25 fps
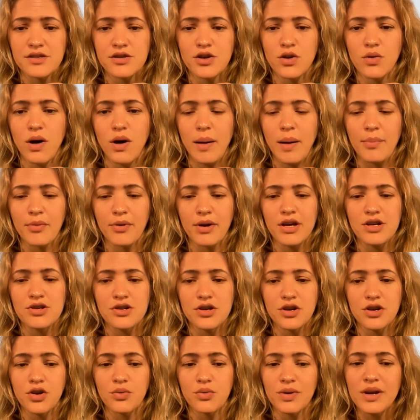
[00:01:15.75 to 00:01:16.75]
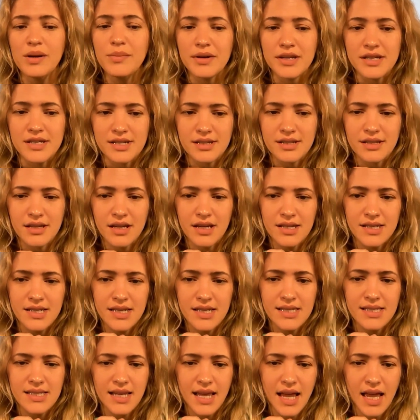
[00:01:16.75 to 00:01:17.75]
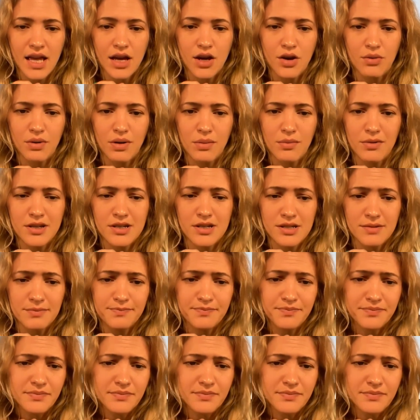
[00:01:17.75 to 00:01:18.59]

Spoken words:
cooperation agreement, a DCA agreement.